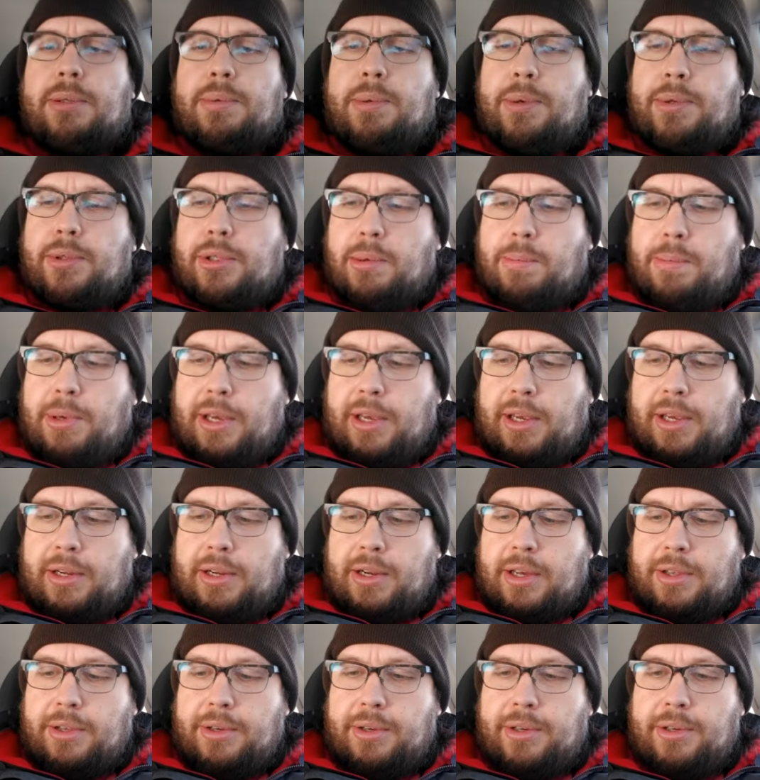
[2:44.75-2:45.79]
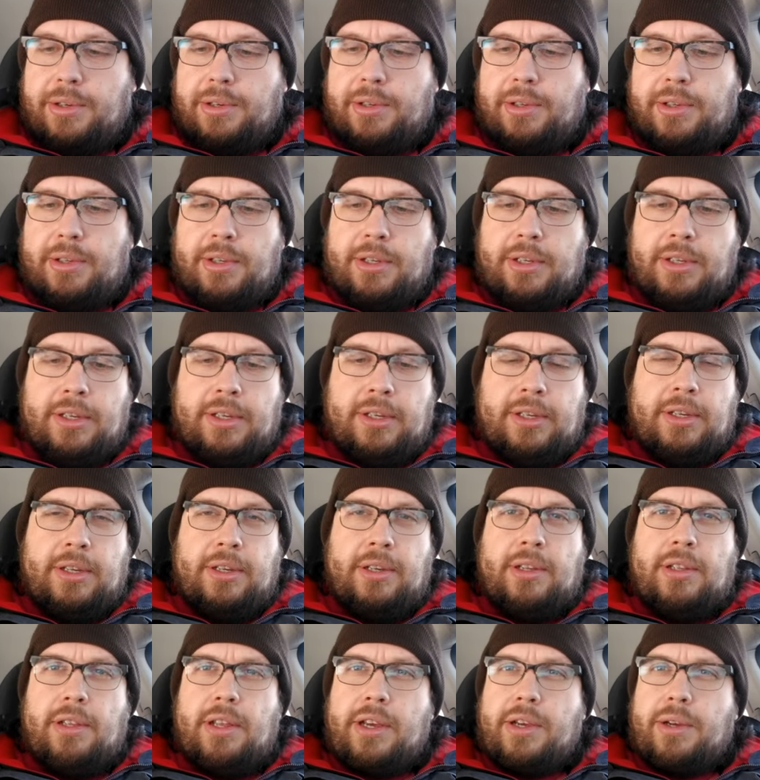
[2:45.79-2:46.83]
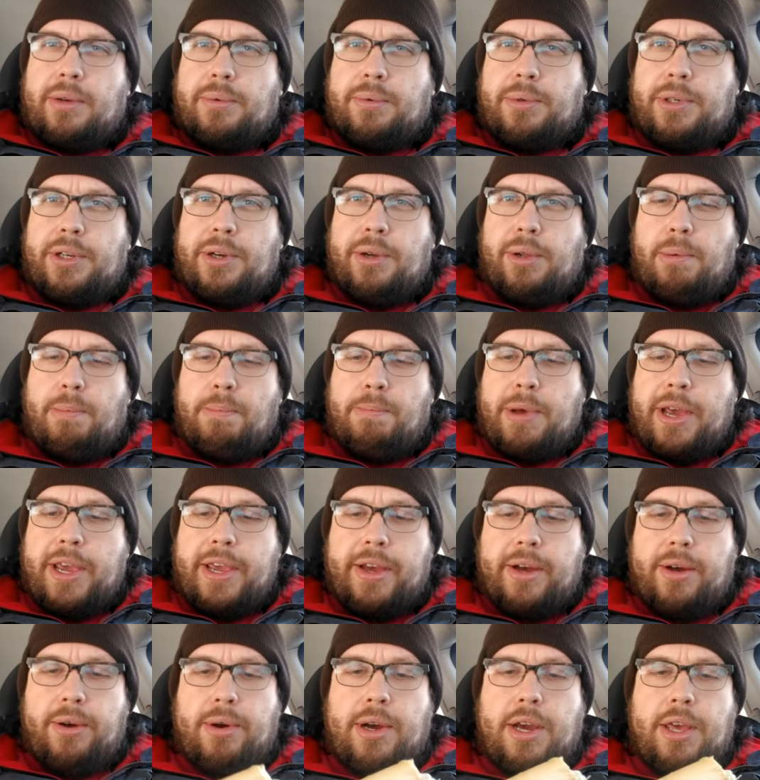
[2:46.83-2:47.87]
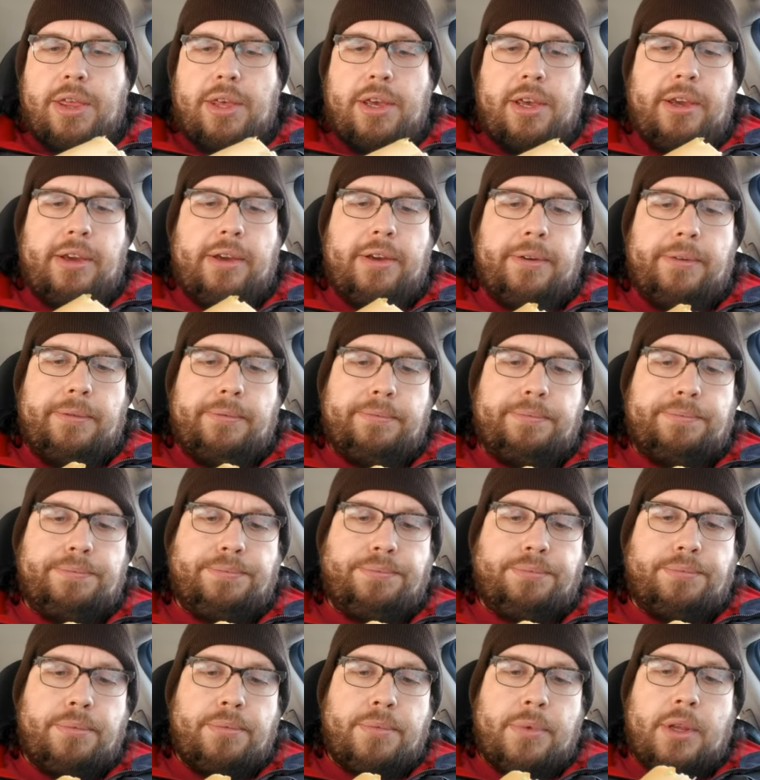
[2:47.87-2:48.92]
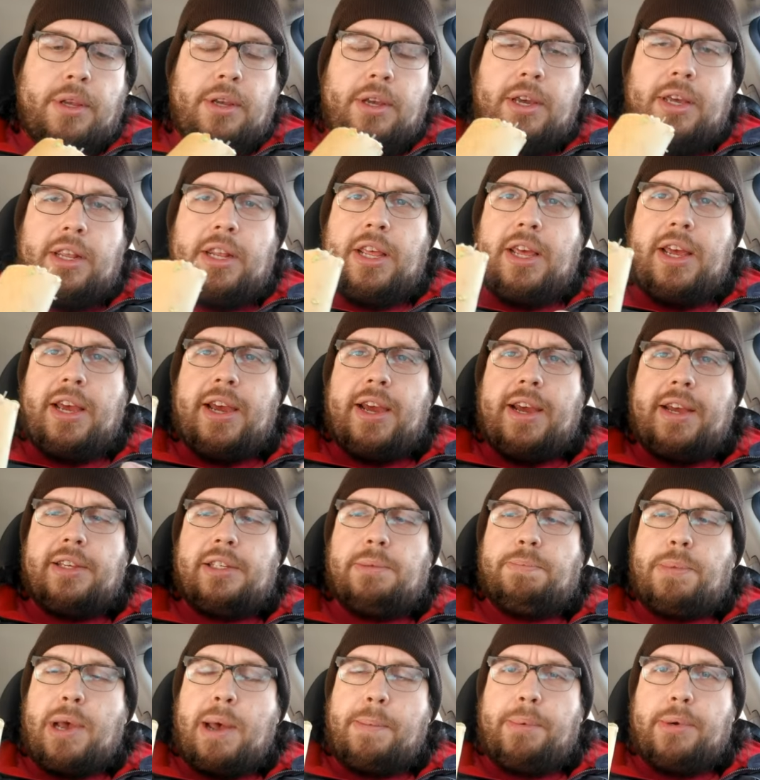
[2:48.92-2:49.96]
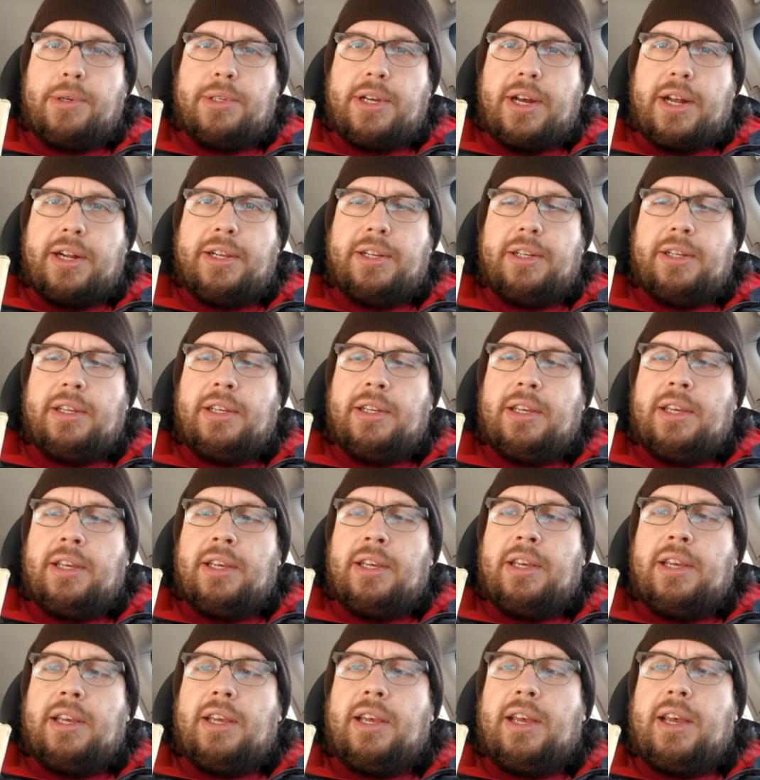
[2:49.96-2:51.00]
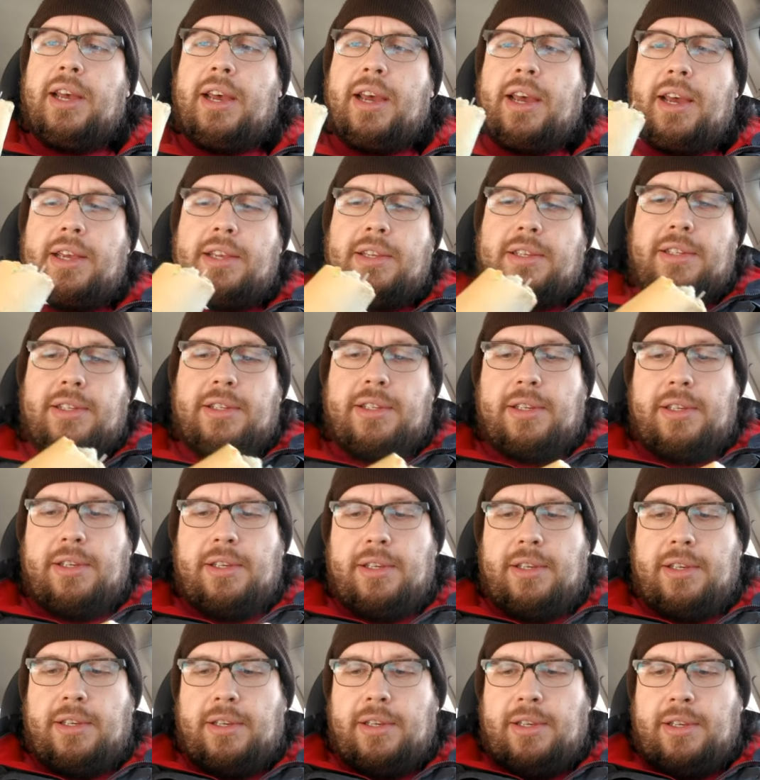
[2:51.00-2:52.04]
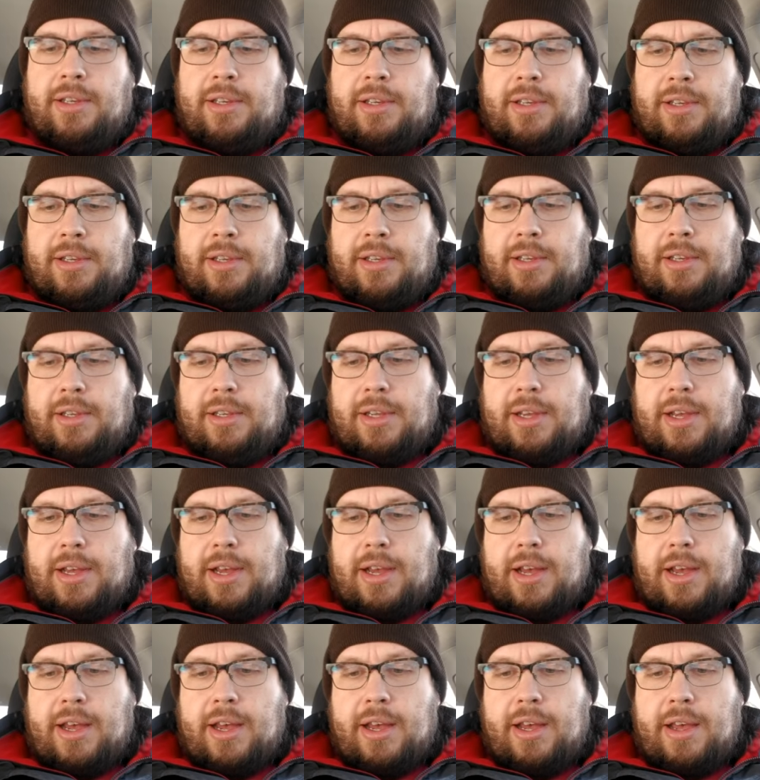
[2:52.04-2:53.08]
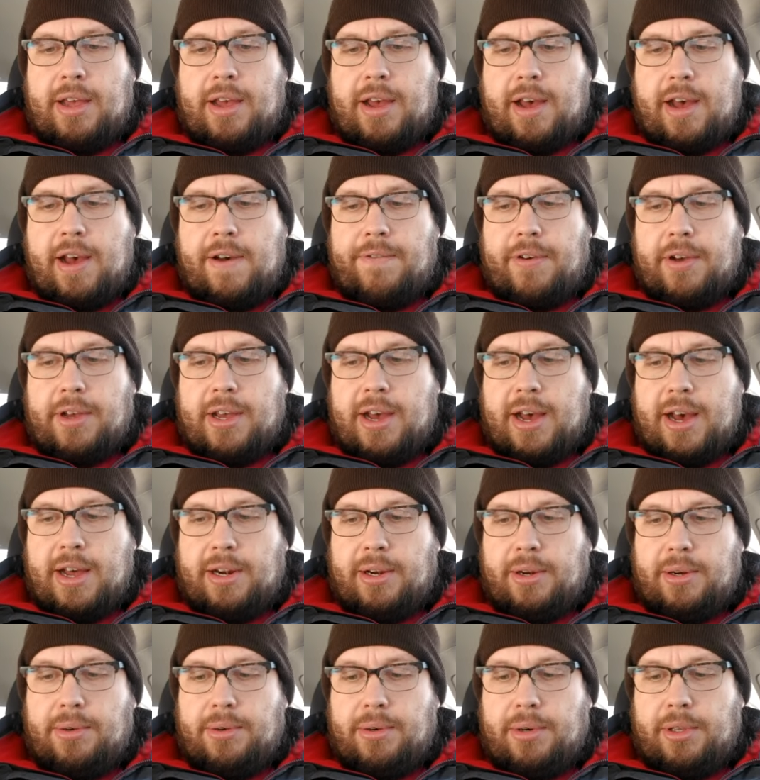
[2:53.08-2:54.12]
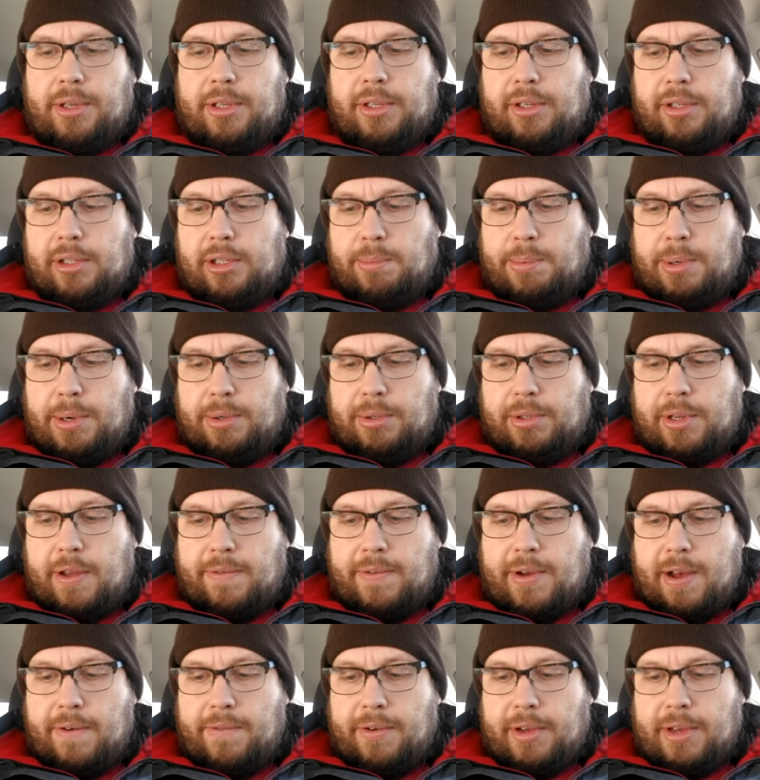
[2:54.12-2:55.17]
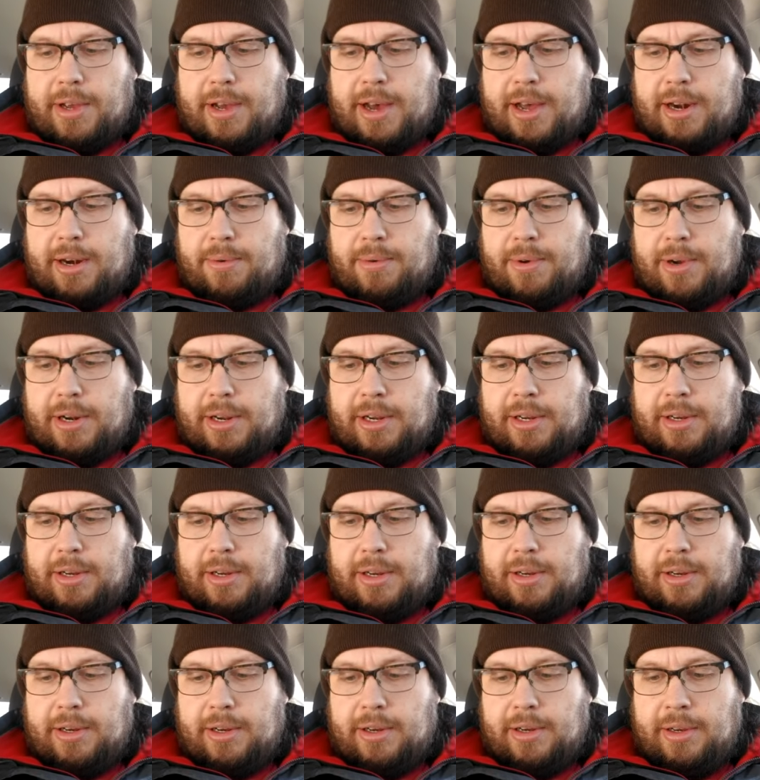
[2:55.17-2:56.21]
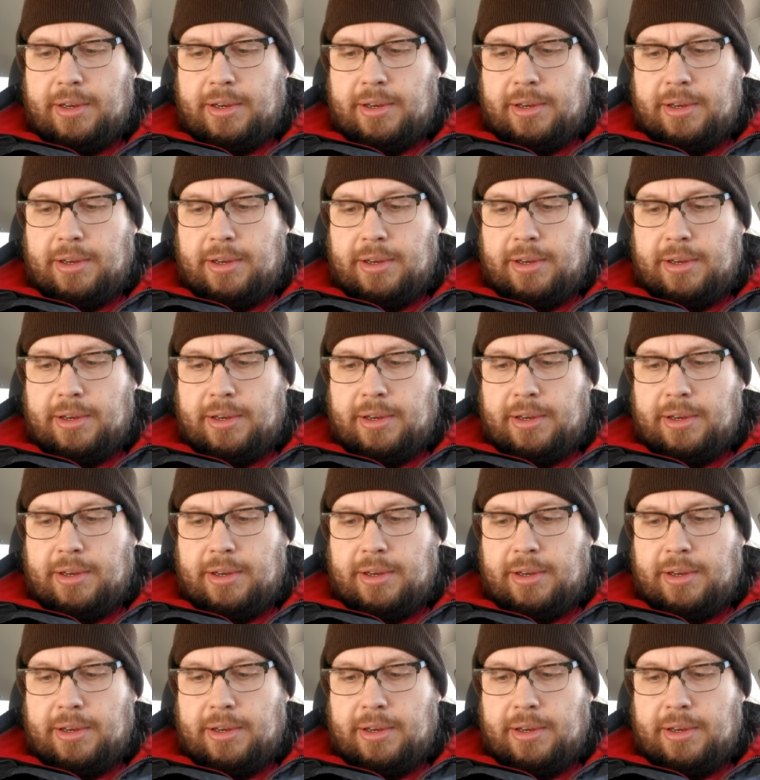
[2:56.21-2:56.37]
That's supposed to be another like Creole mayo, I think. And that has peppers on it. It has uh, avocado, or at least it's supposed to have avocado on it.